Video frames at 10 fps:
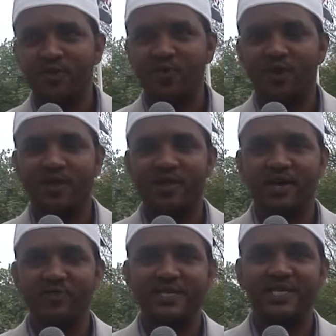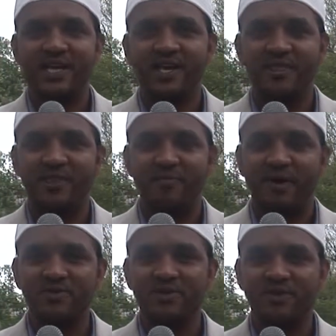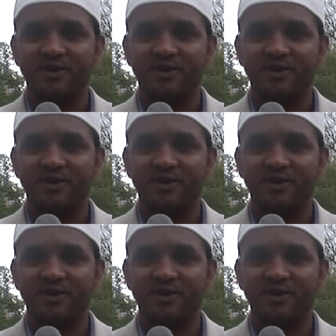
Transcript: the world and we see the amount